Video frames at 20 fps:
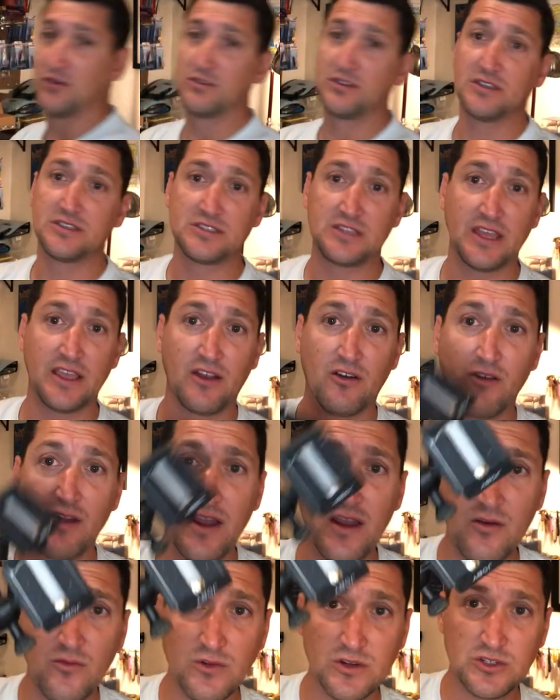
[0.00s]
tote this thing
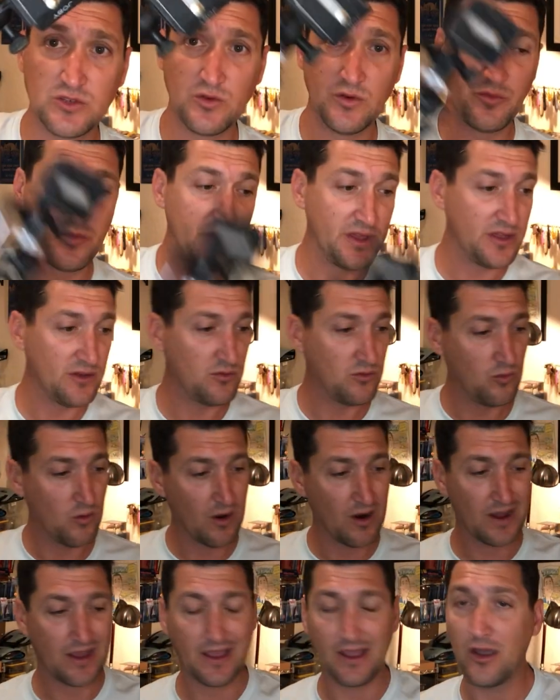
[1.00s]
around, which would be
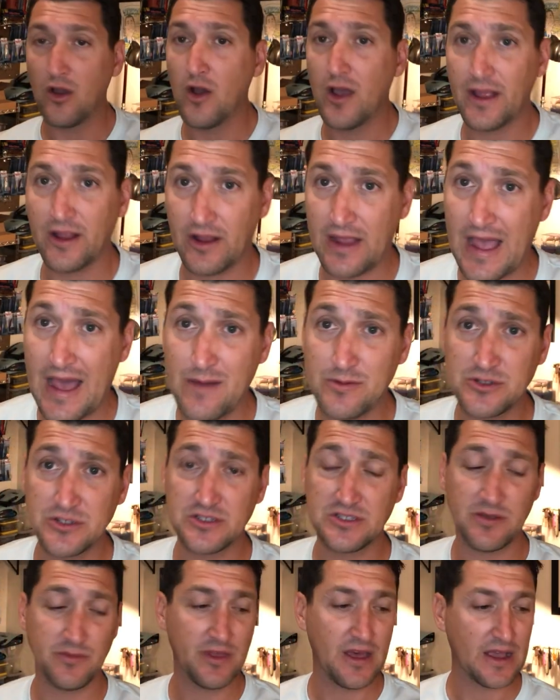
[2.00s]
where I can go ahead and
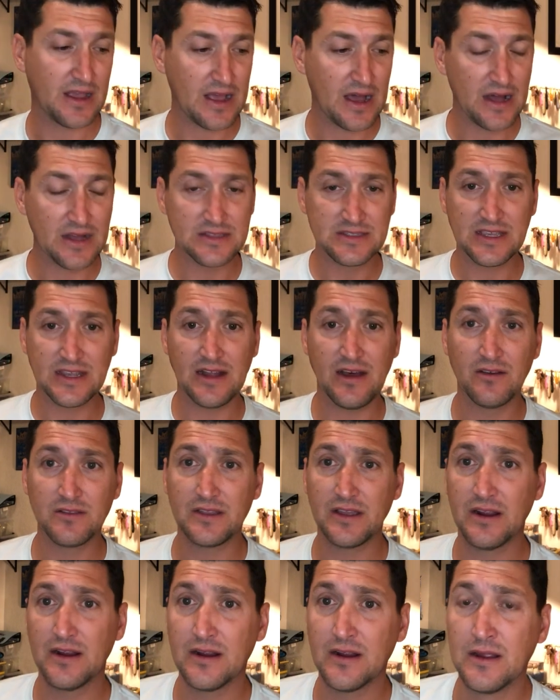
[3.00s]
capture some of that content
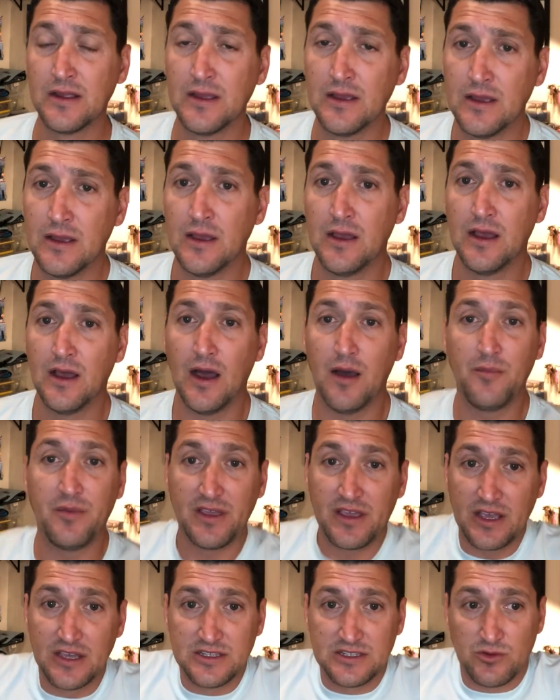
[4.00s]
out there,
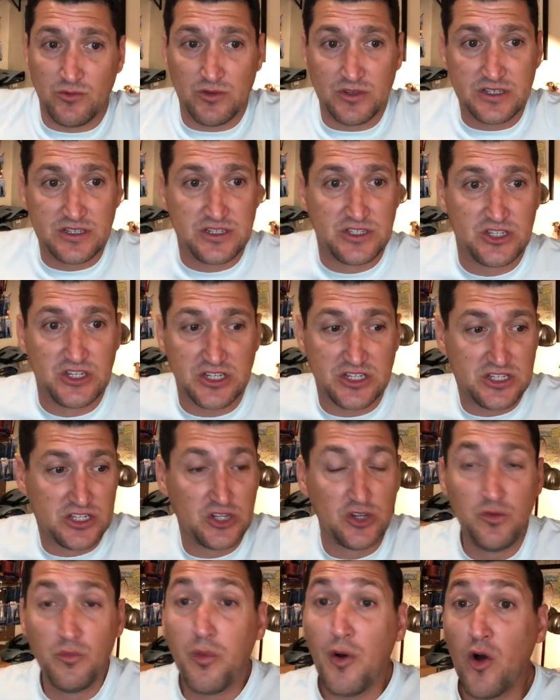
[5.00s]
because it was just
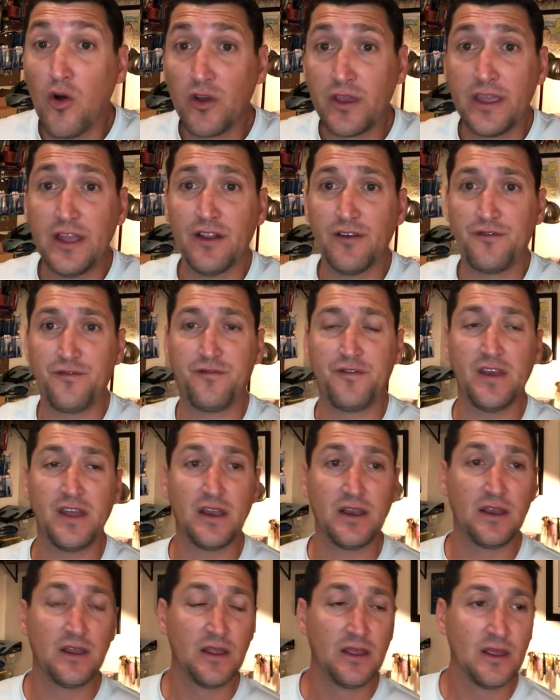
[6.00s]
too bulky to
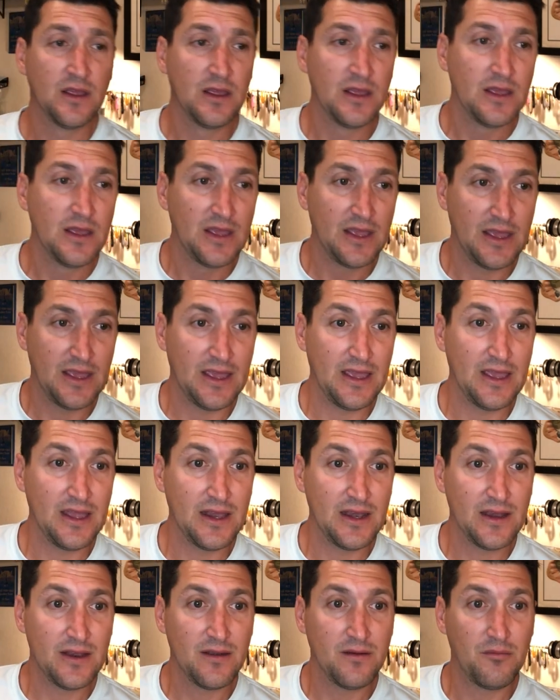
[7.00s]
fit
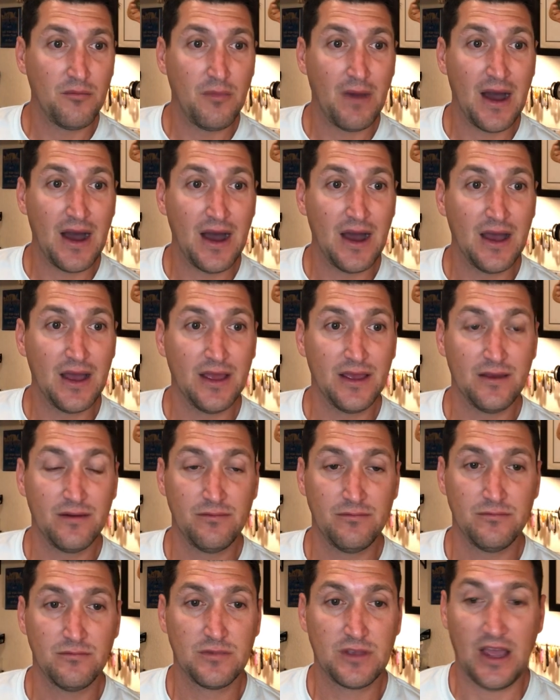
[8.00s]
in
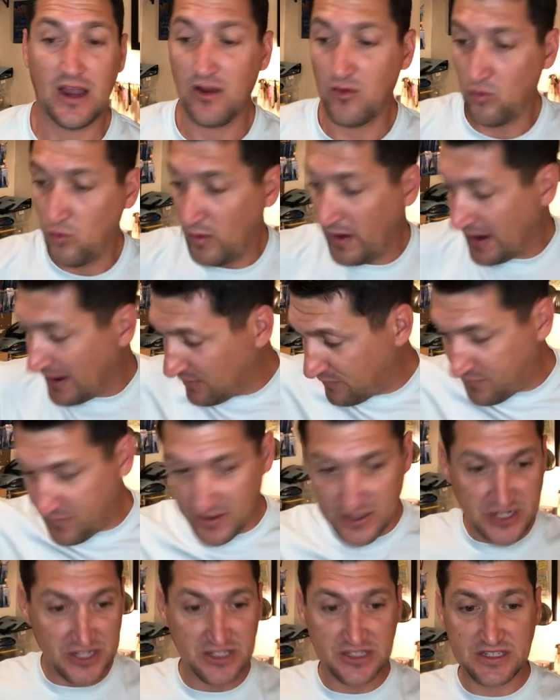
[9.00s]
my kind of wade
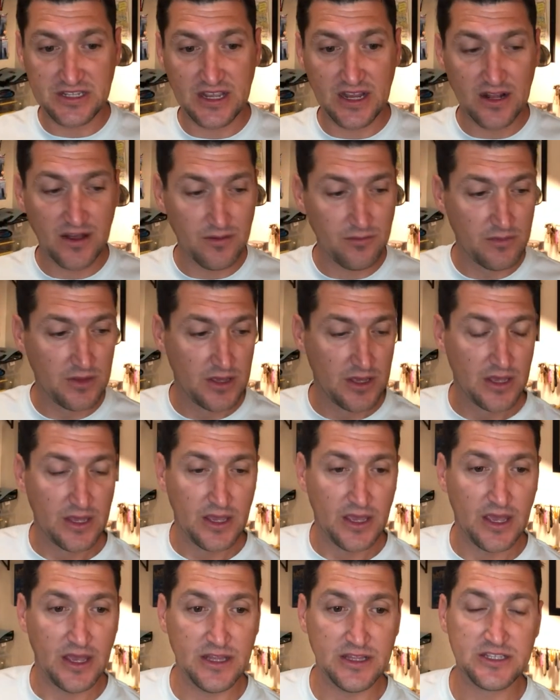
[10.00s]
fishing setup.
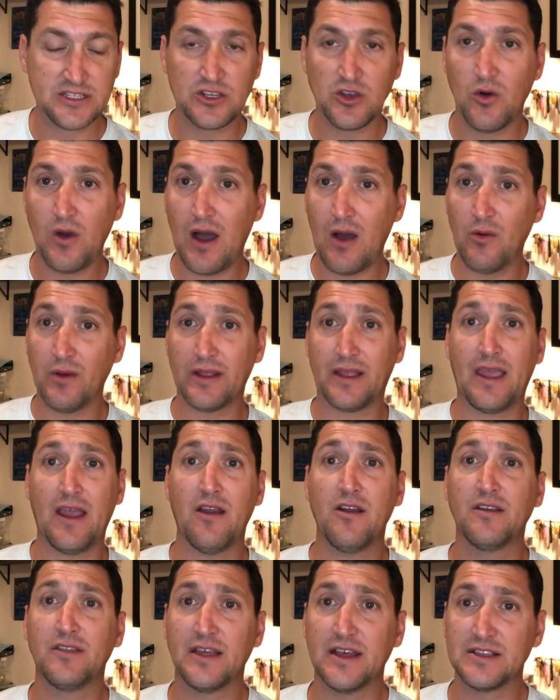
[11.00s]
And so I would
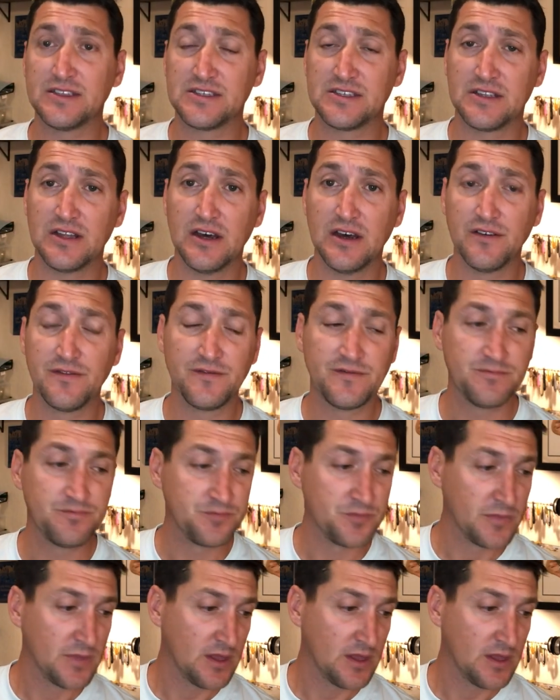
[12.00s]
carry that stuff